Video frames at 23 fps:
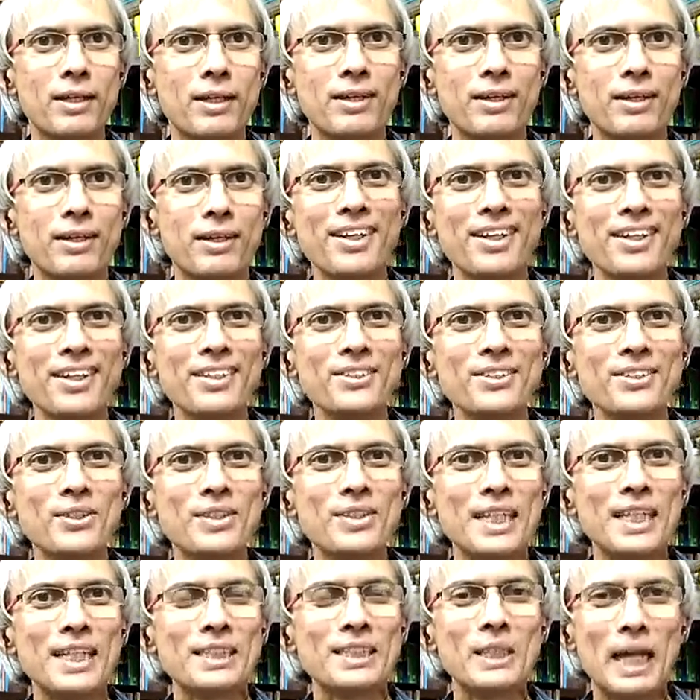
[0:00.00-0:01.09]
So that's
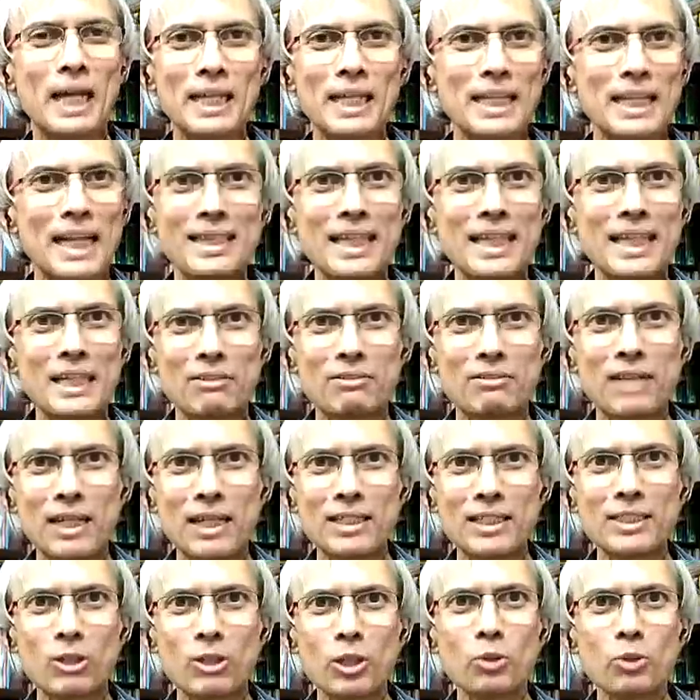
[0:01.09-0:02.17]
that's an
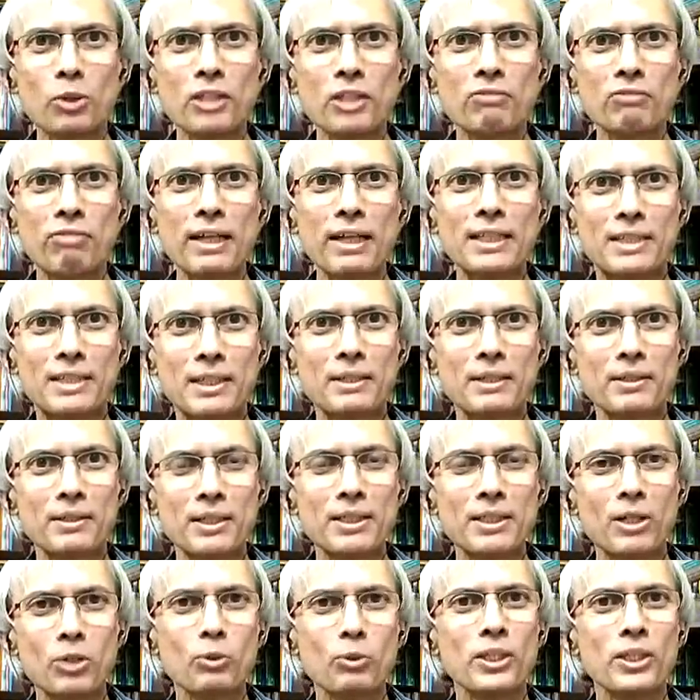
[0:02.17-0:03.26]
ongoing fight. It's an
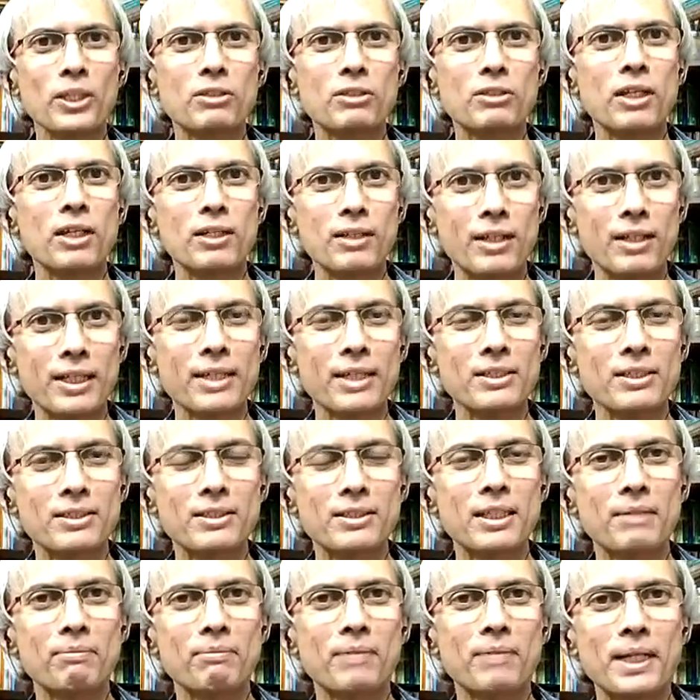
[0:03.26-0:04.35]
ongoing struggle against them,
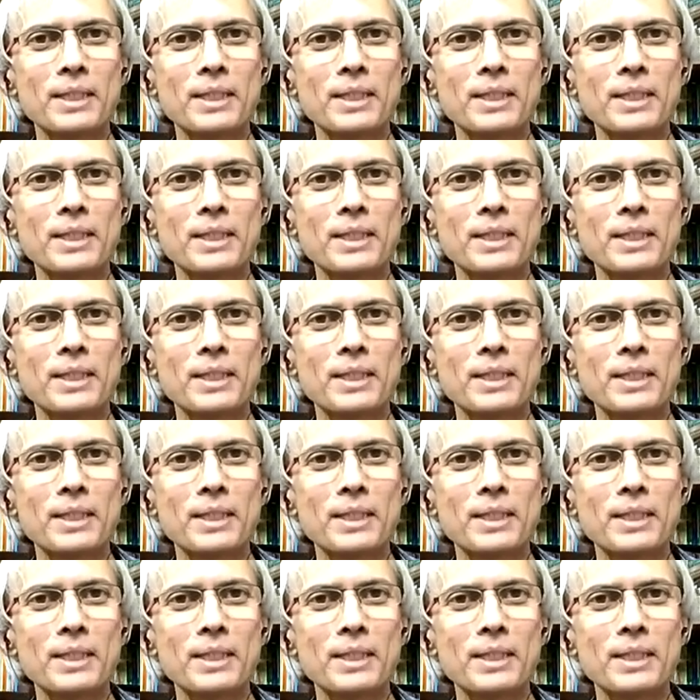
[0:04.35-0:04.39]
right?